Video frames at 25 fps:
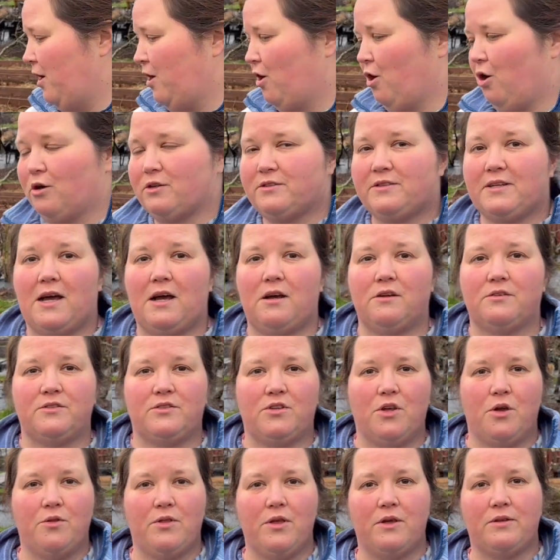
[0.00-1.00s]
knocked down.
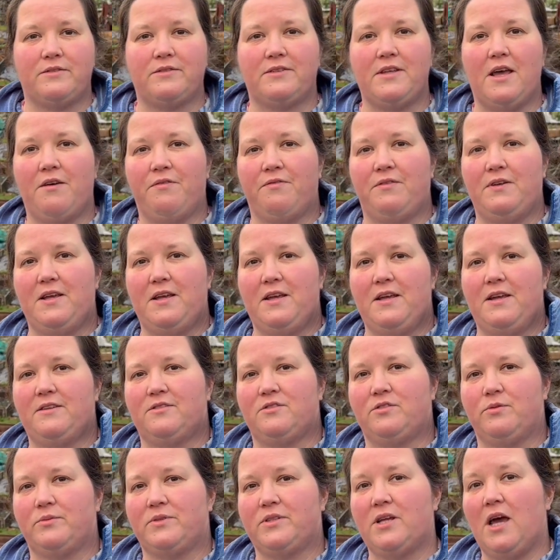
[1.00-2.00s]
So there definitely is
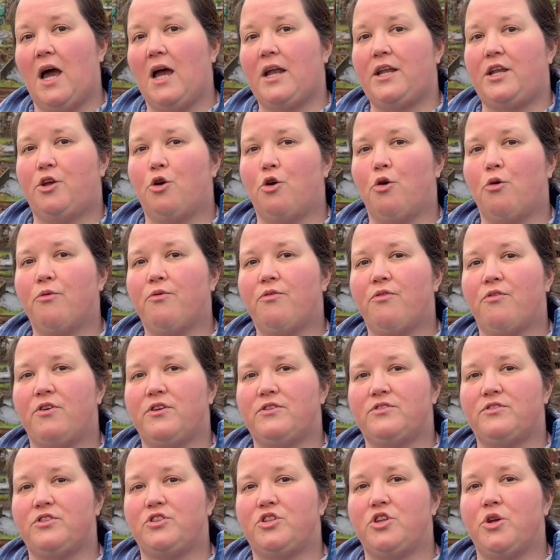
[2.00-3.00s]
some tidying up for
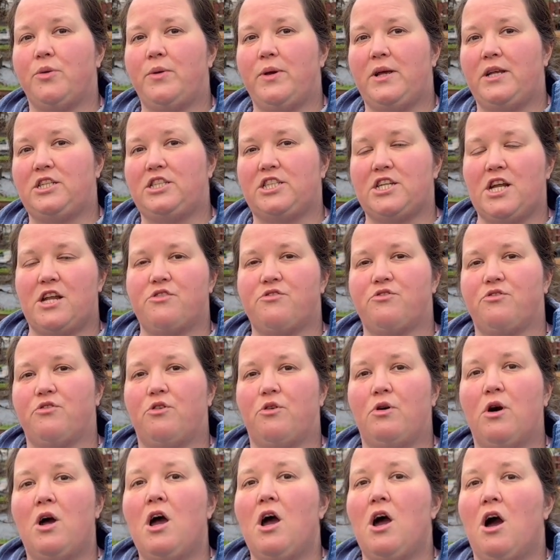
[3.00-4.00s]
us to do in
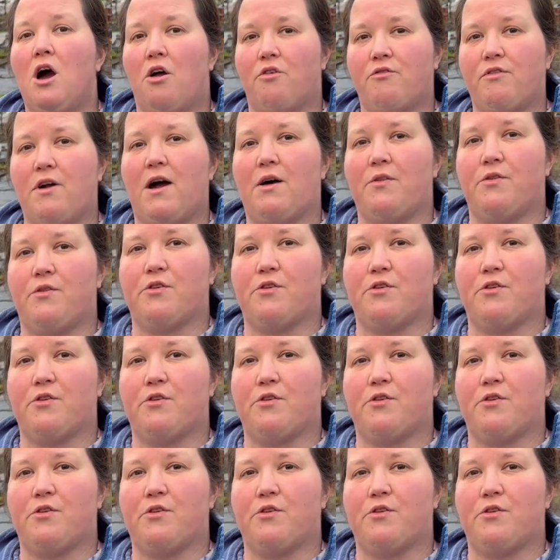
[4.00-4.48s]
general around the